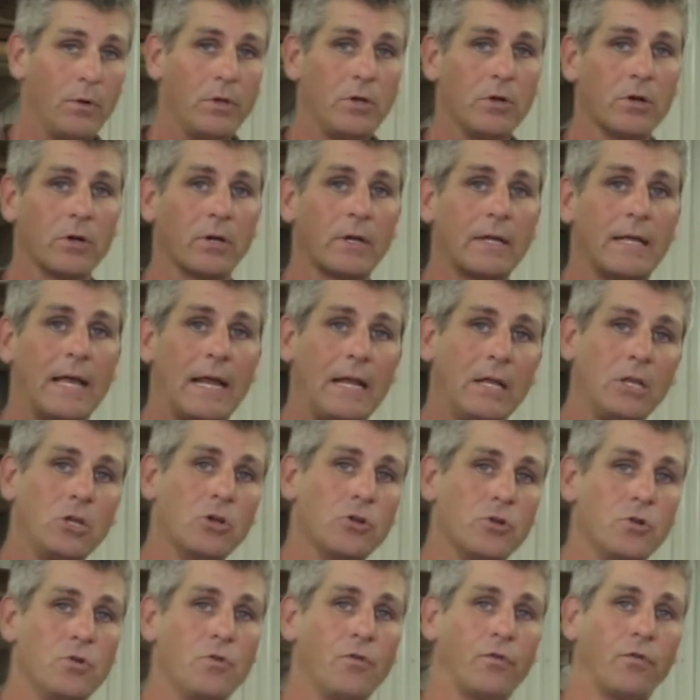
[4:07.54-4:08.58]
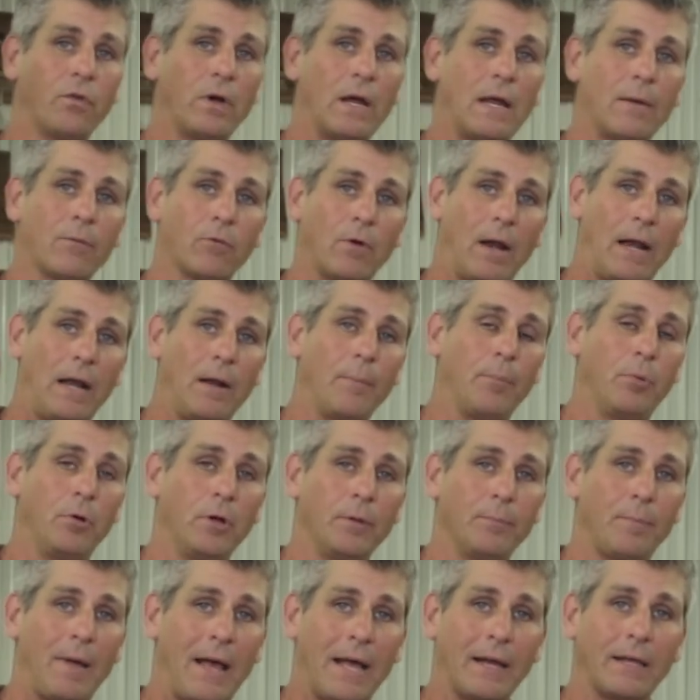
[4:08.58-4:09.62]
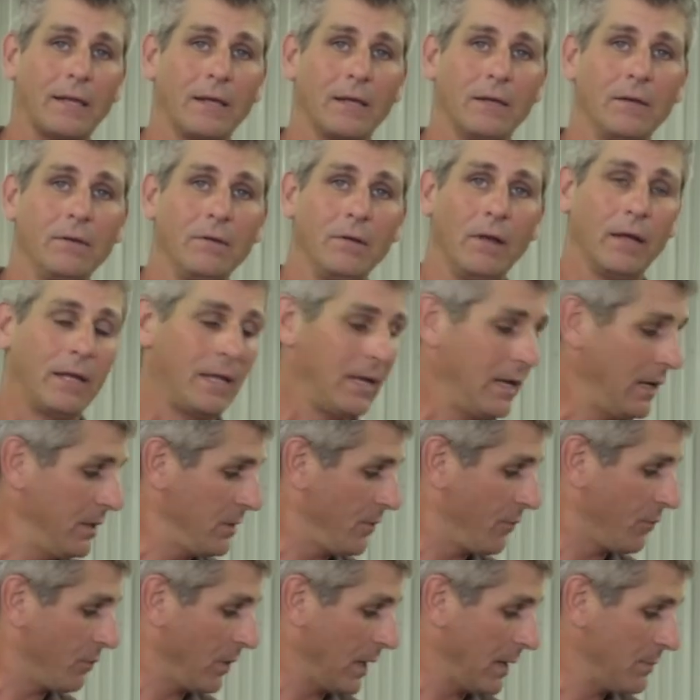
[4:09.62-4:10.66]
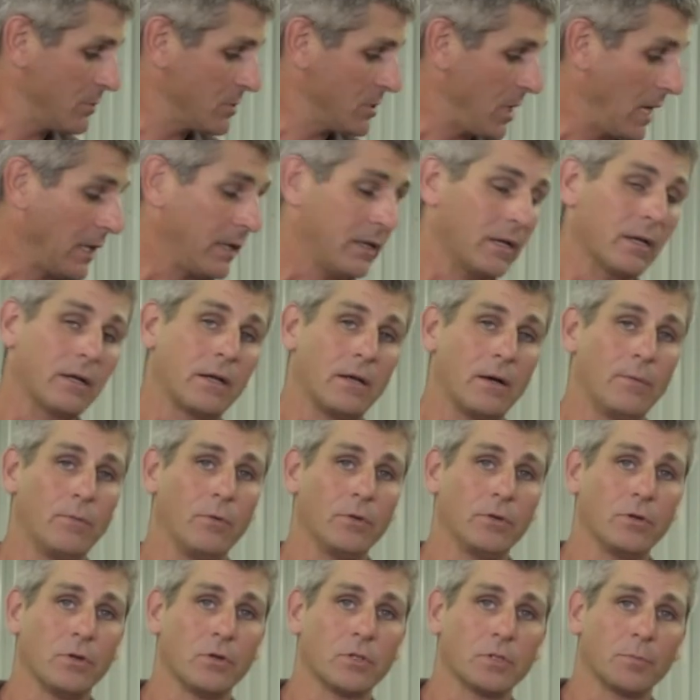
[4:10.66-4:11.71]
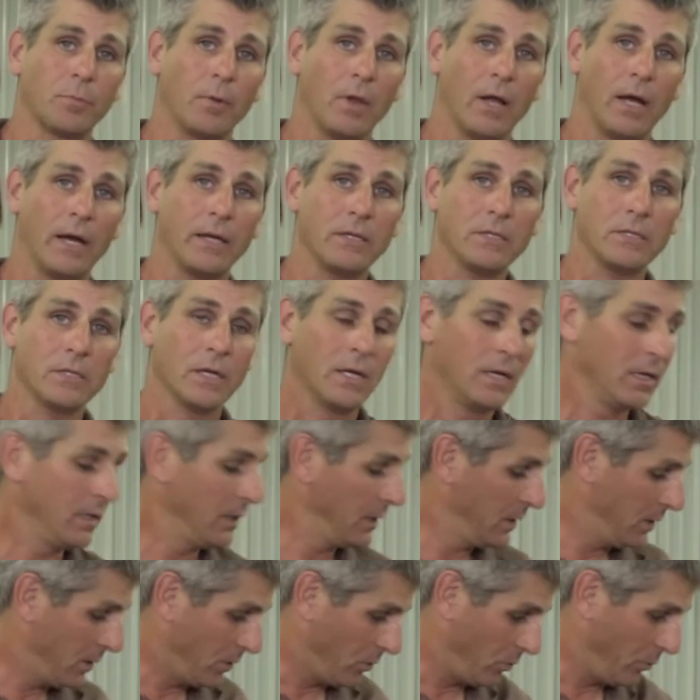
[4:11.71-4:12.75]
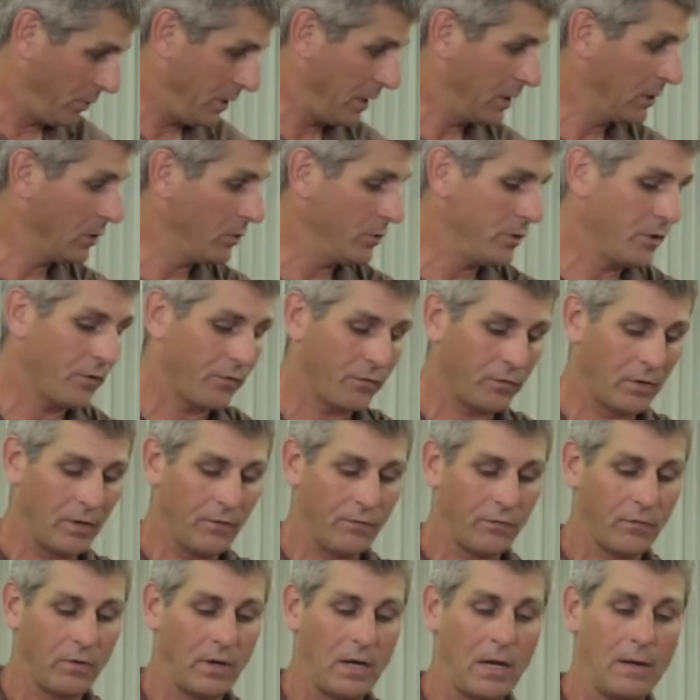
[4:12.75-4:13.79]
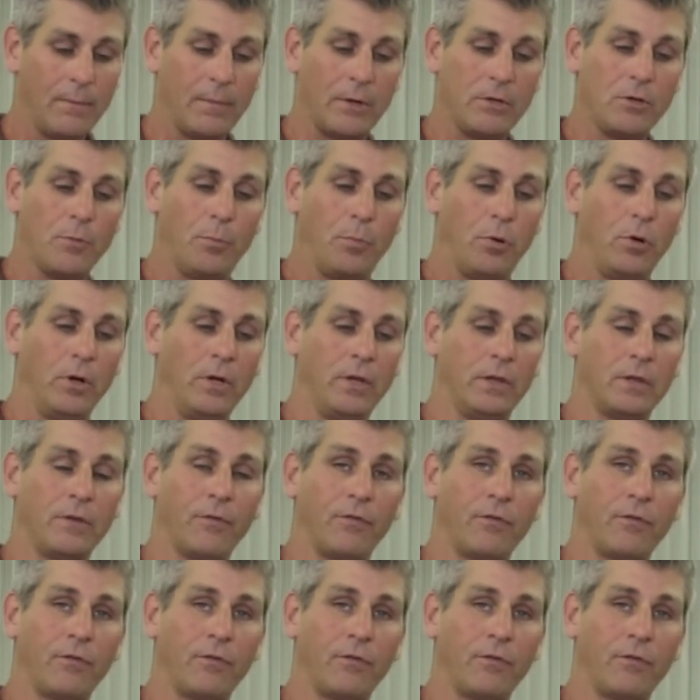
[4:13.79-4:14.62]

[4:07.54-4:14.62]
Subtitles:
when you're getting your new frame ready to put back in, again, the frame's not going to come with those splines. Reglue your front frame, and you put the